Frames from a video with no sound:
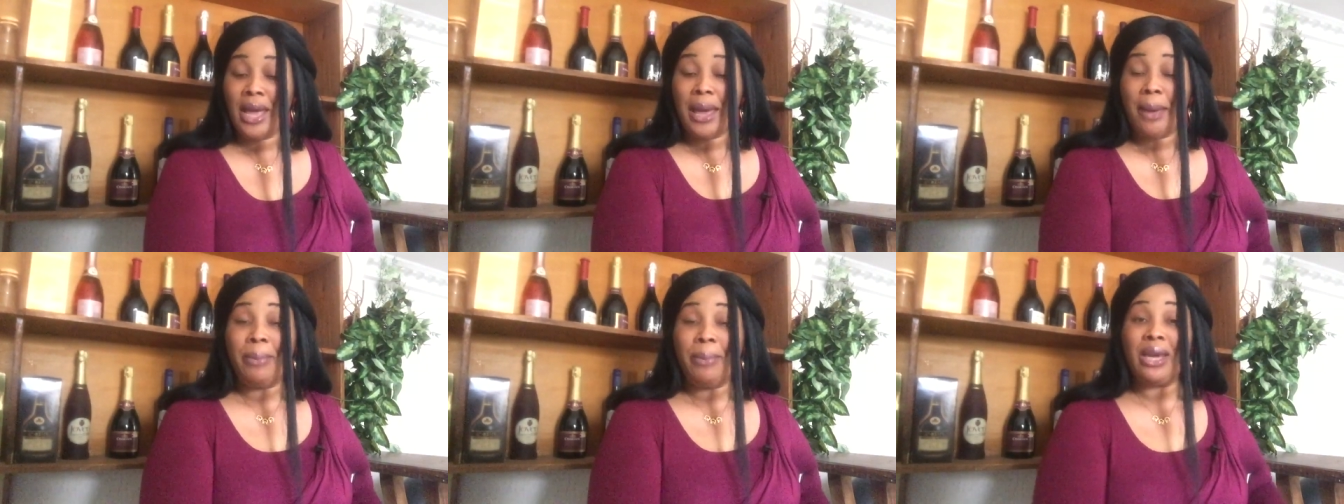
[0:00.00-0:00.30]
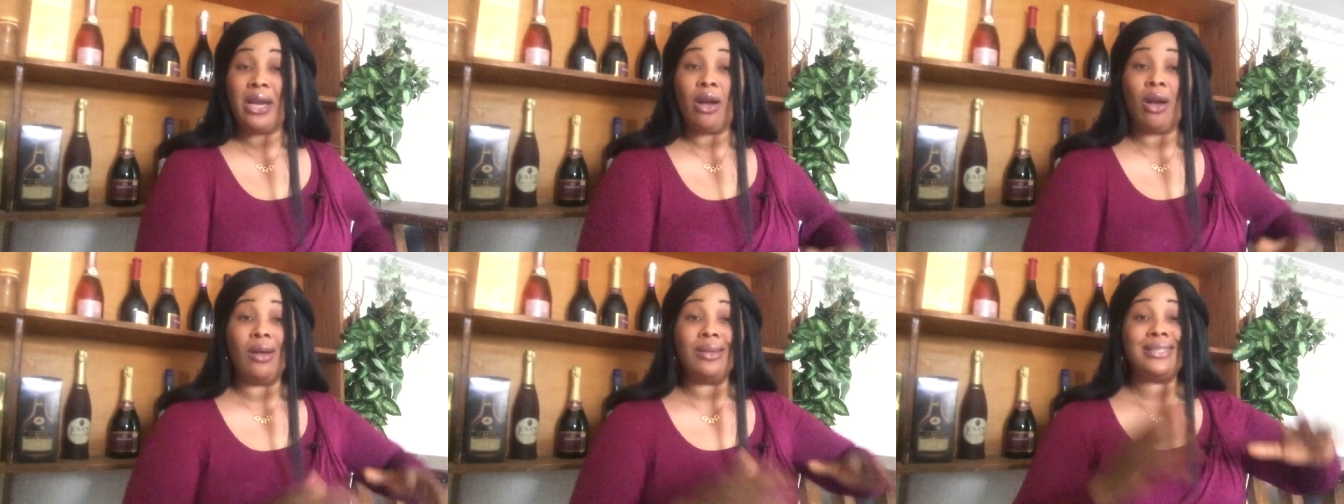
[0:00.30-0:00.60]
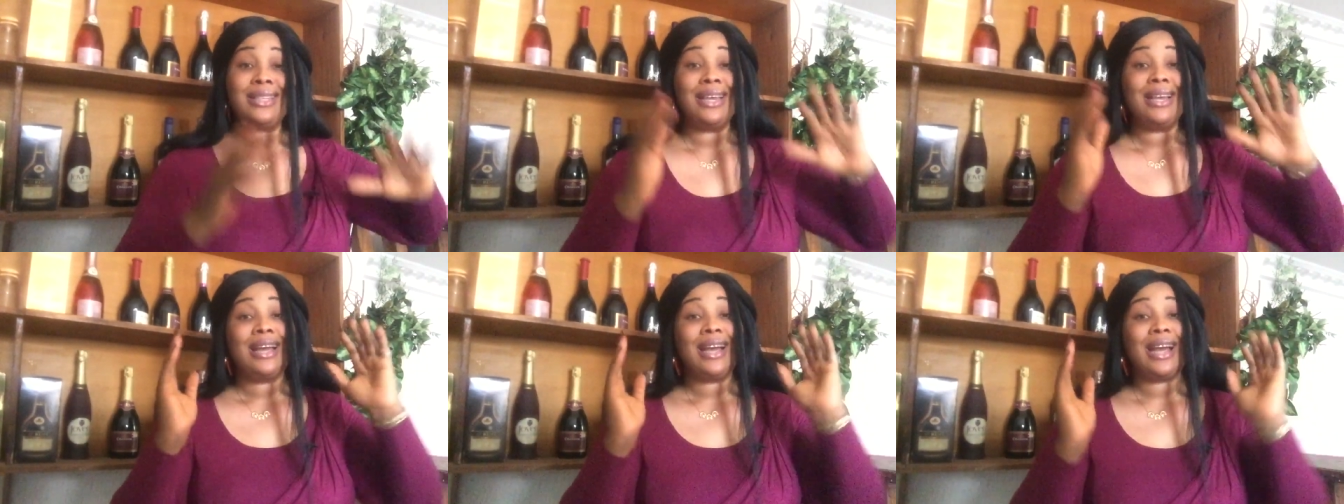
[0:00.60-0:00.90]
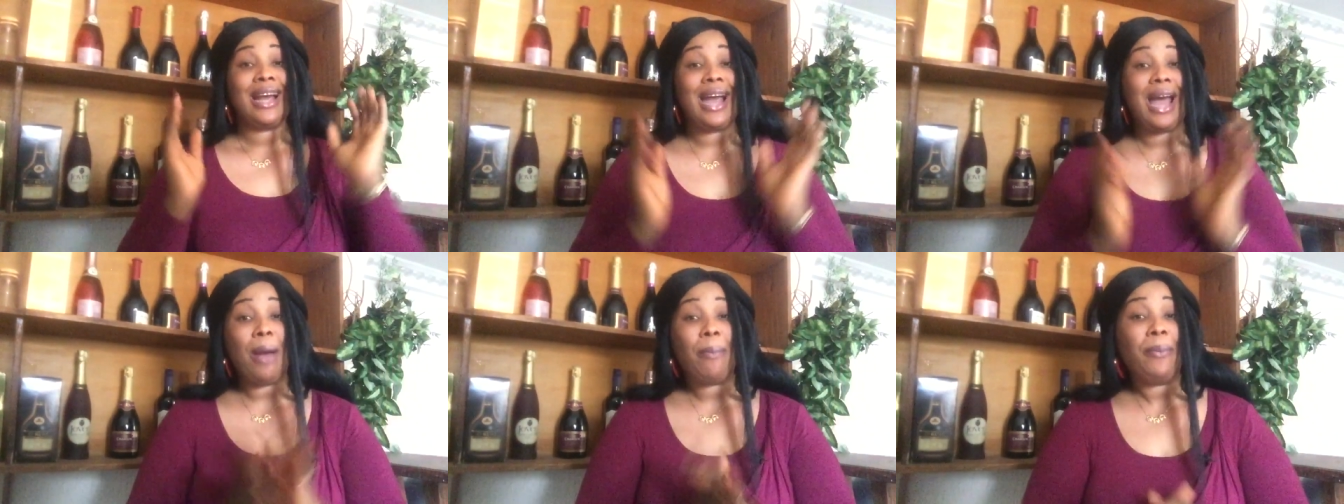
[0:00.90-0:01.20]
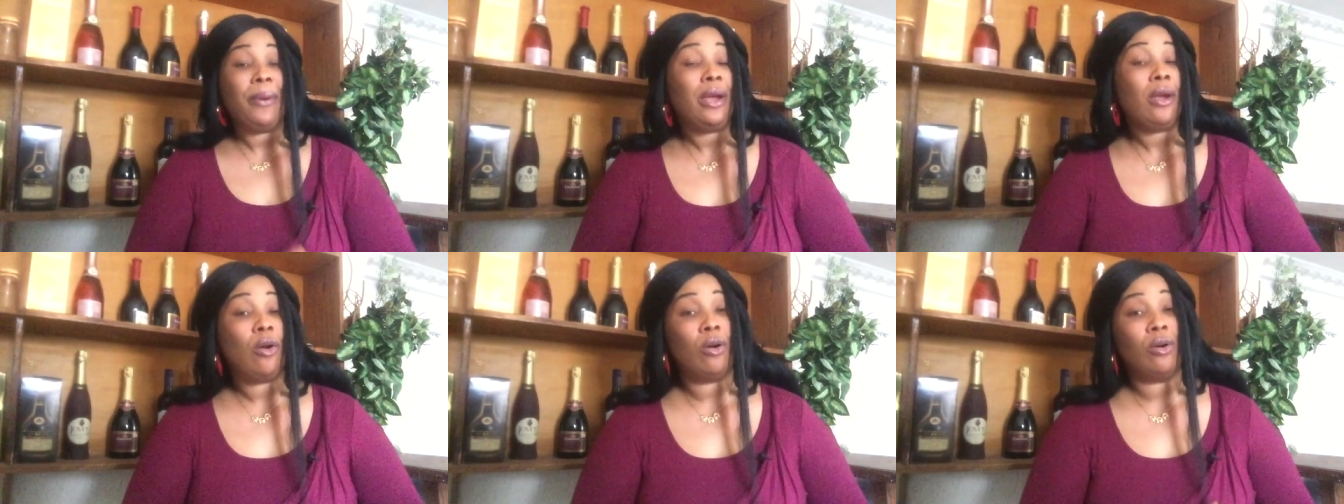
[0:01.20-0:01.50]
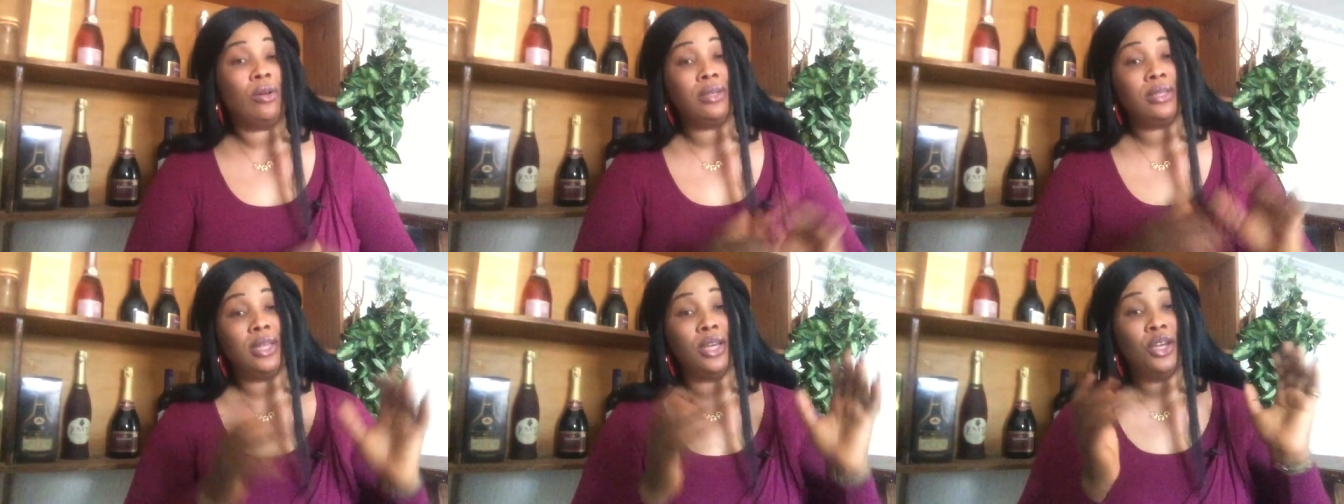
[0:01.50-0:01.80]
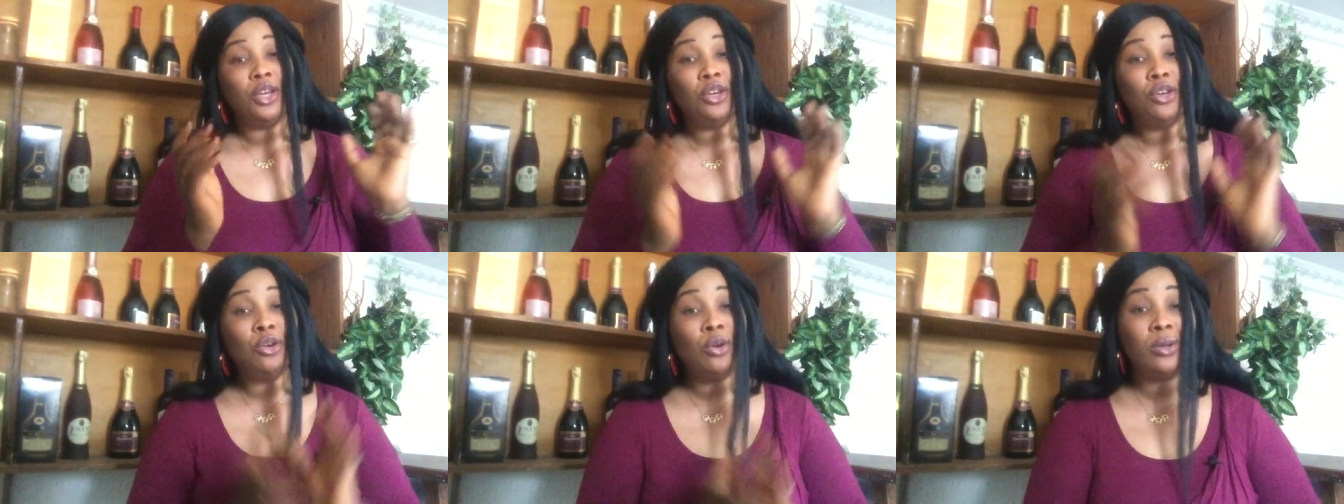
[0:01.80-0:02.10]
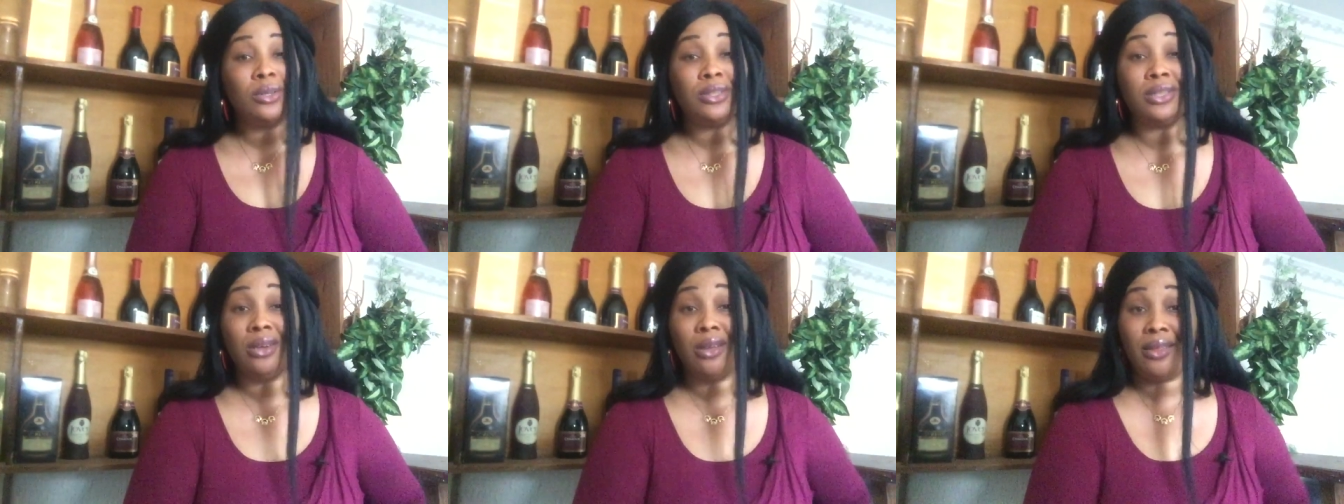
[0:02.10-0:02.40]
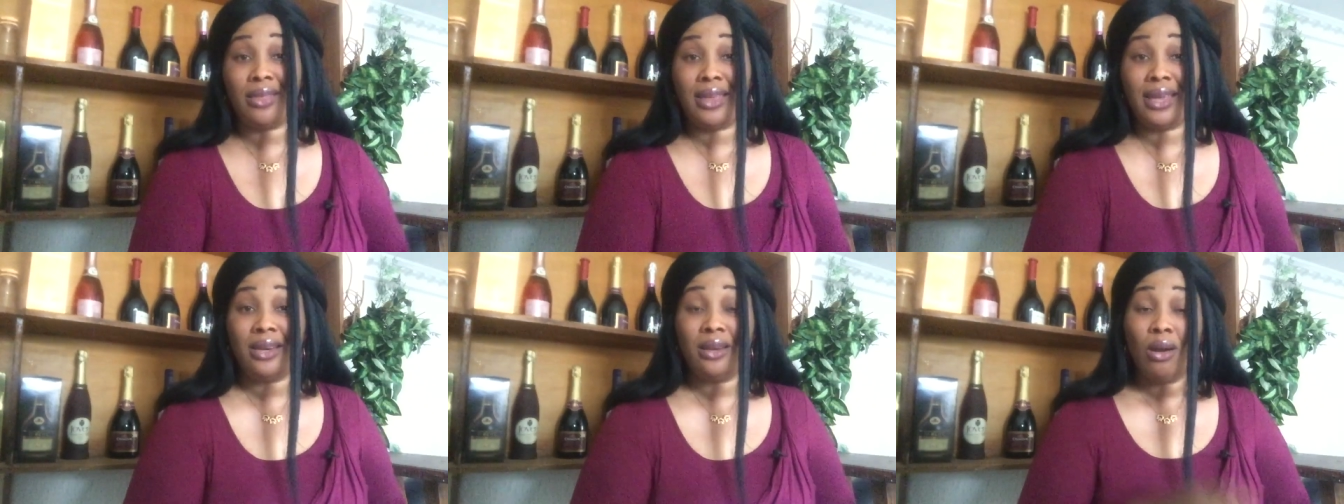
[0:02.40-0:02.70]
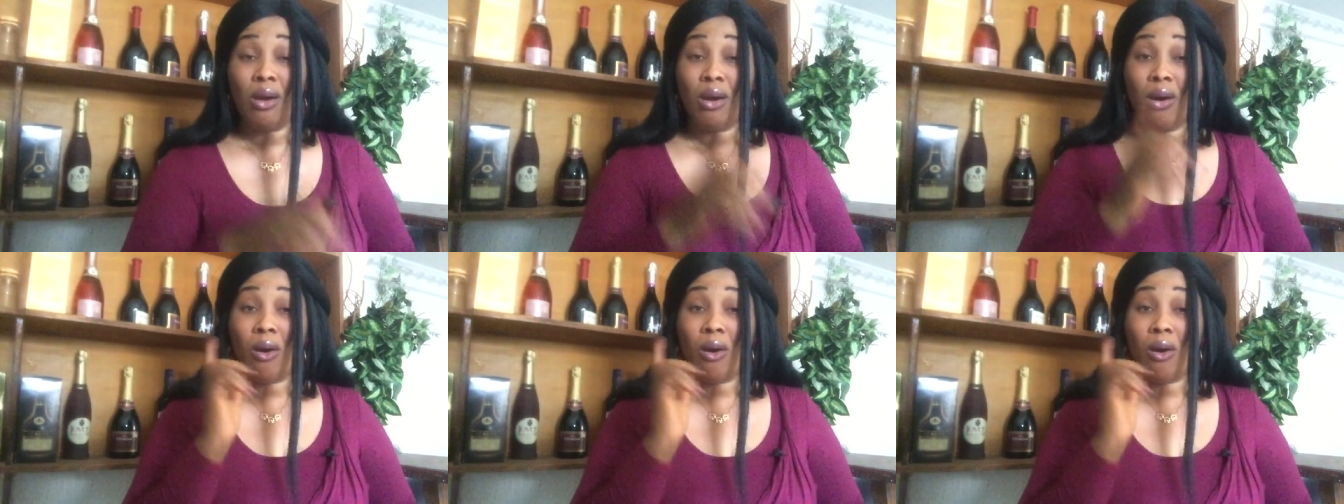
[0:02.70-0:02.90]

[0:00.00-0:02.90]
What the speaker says: because Capricorns knows nothing